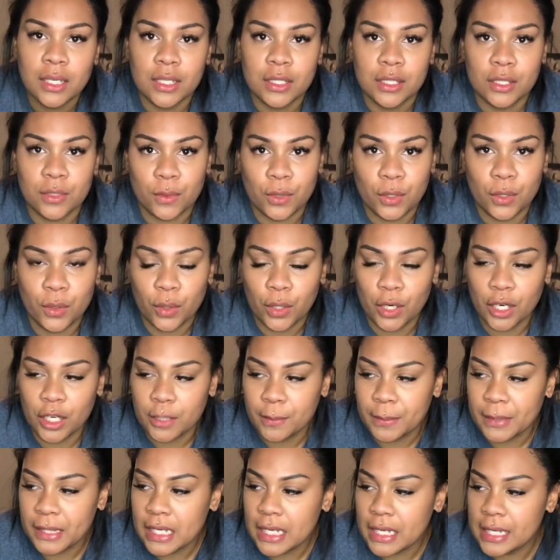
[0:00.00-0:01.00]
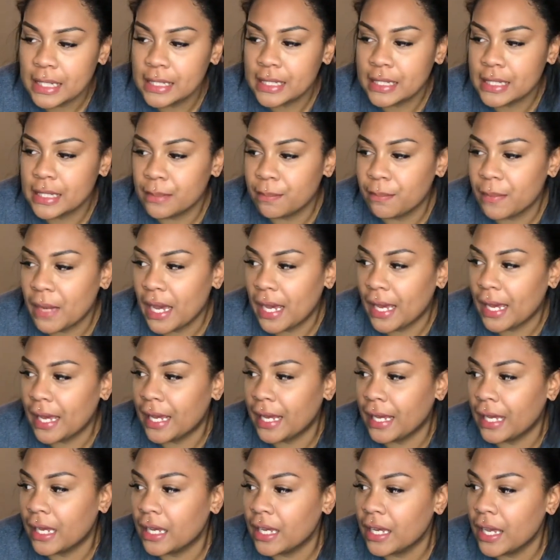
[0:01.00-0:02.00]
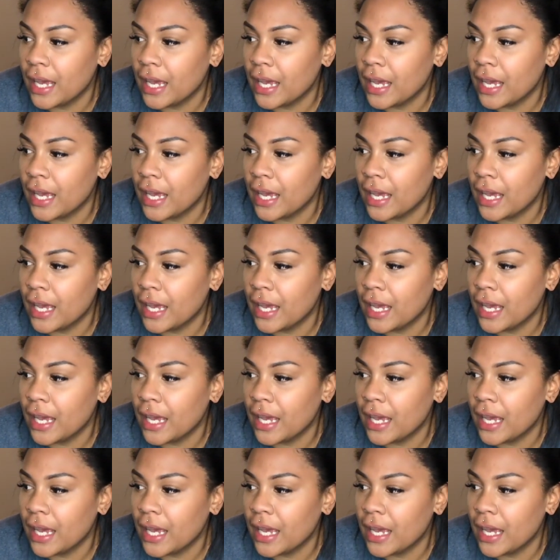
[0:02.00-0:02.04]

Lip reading: to record because my